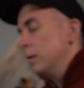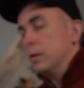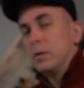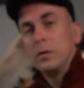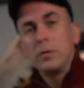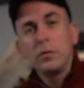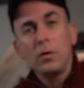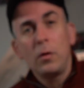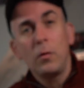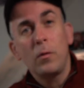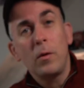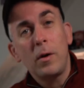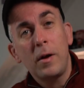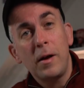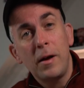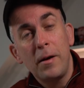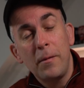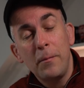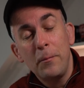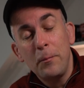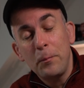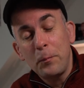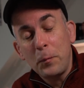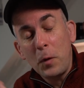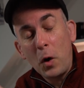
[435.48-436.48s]
So
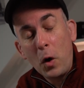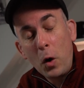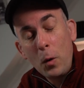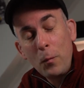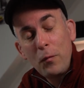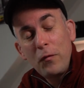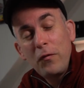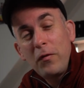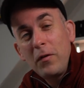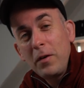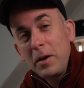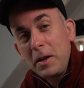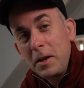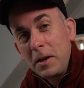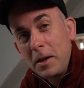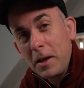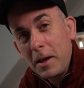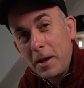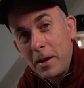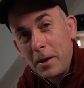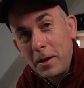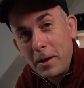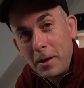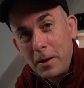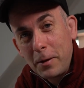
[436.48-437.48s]
hopefully
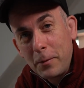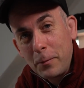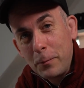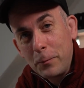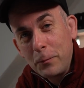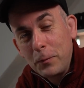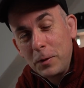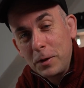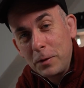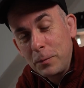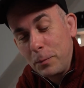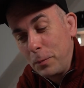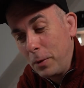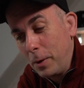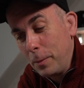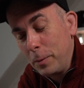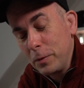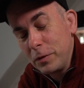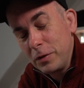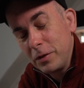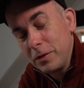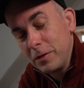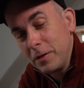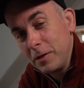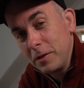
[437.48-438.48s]
with
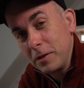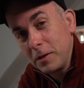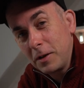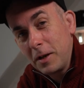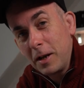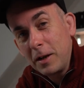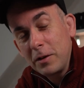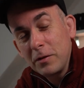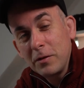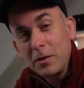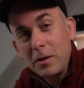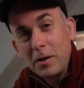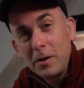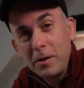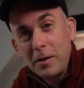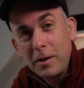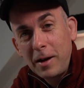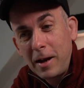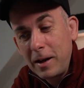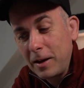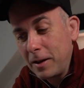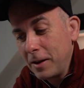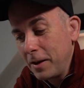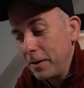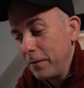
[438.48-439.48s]
publisher and Kickstarter,
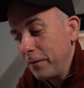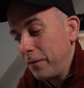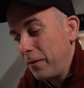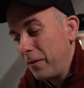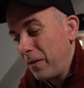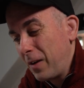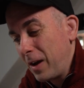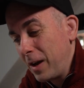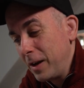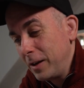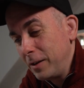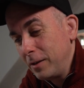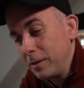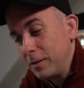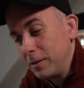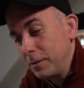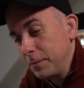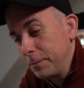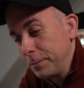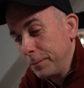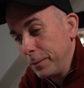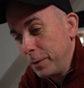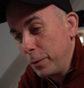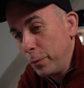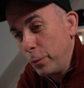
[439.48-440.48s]
I can find
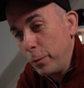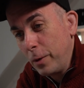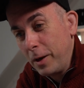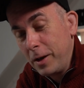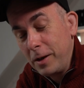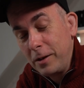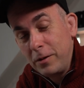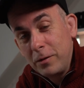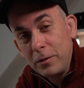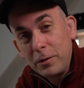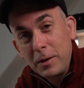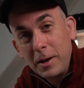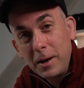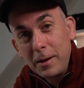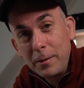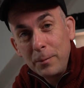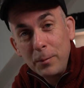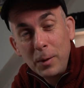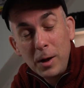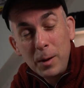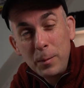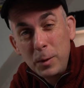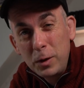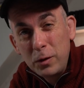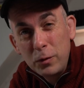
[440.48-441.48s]
a way to get
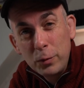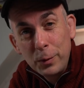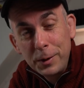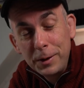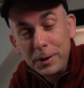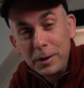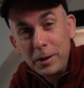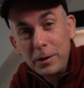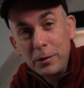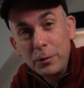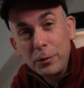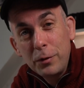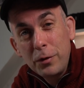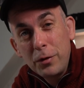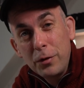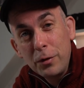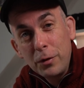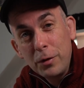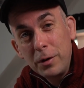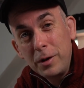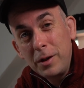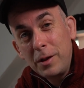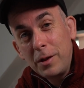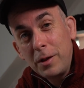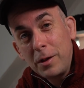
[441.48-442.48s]
maybe 20,000 to
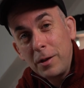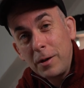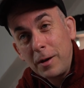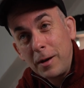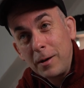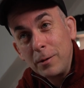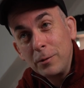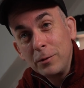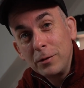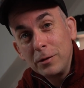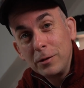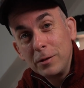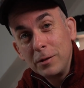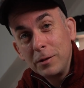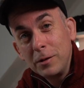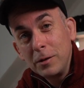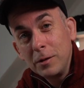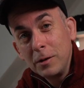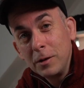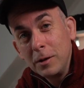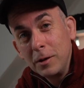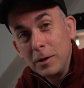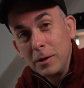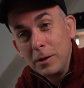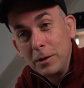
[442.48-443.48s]
30,000
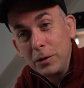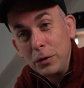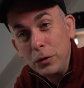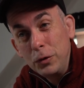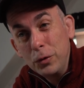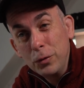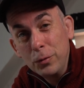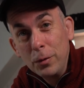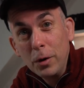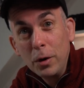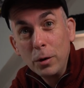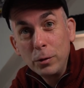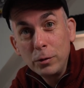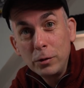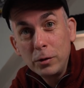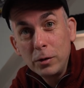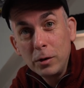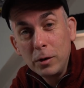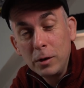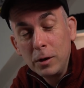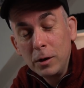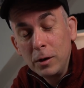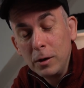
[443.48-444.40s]
euros